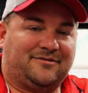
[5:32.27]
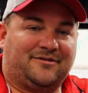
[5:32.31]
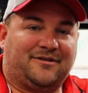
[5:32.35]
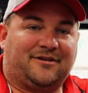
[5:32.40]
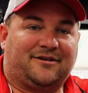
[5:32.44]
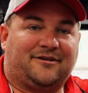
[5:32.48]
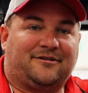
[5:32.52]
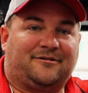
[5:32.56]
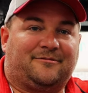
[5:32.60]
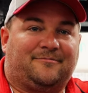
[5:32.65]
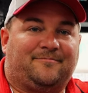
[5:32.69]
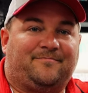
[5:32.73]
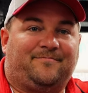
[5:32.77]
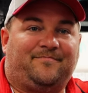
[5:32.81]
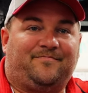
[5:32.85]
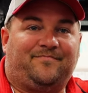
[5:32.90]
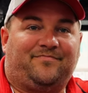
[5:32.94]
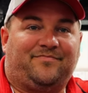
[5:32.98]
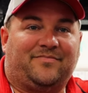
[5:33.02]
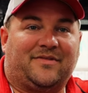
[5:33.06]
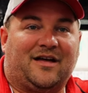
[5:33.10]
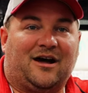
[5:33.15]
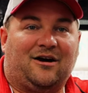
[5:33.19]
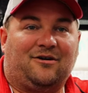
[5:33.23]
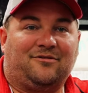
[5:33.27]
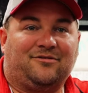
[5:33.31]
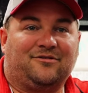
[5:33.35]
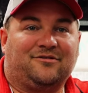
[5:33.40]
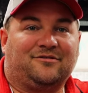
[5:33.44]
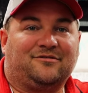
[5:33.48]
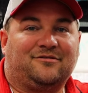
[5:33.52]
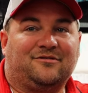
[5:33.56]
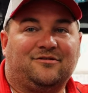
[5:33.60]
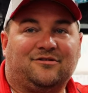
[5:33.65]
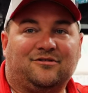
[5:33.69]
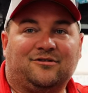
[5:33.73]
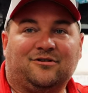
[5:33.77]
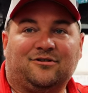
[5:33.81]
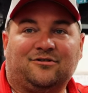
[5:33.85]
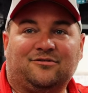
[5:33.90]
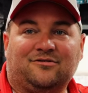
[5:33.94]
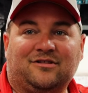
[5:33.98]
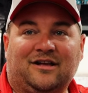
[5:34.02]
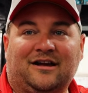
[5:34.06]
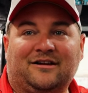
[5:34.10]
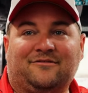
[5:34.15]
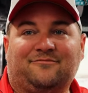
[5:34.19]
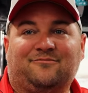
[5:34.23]
Uh, all the girl,
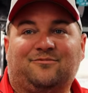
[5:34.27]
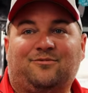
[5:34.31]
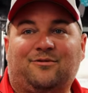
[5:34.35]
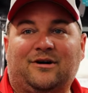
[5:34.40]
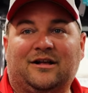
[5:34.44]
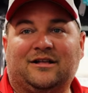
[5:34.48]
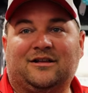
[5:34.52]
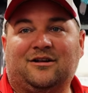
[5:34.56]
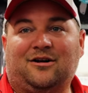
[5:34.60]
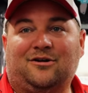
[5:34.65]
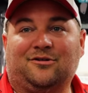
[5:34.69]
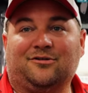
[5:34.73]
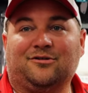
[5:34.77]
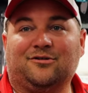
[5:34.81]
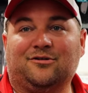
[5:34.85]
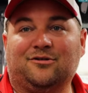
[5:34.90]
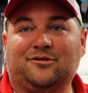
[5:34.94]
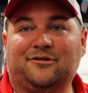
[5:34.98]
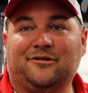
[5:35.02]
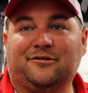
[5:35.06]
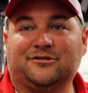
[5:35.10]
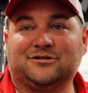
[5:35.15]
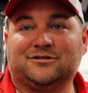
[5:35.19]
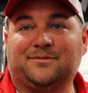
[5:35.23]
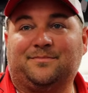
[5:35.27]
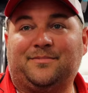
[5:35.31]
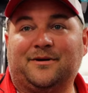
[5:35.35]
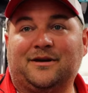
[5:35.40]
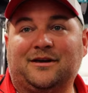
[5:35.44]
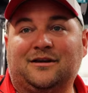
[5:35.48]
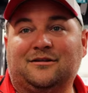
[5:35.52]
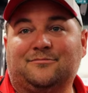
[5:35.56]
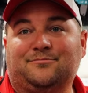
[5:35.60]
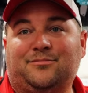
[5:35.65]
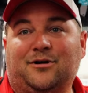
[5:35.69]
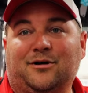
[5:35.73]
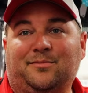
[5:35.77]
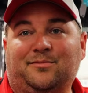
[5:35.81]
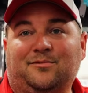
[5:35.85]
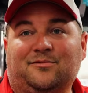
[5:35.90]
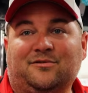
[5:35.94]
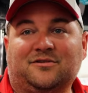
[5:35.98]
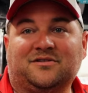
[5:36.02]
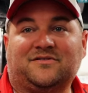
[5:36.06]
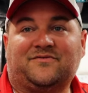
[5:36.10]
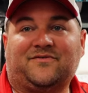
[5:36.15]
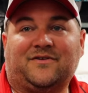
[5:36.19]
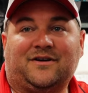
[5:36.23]
like I'd call girl colors, the pink and purple
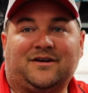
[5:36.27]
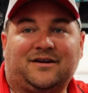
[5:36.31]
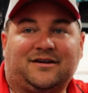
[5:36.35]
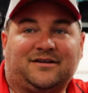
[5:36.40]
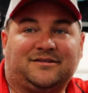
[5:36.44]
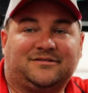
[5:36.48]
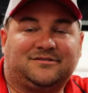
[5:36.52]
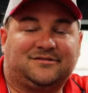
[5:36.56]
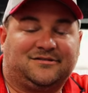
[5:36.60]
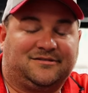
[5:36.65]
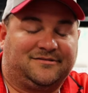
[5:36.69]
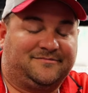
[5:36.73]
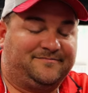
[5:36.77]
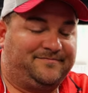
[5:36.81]
goes mm -hmm. fast.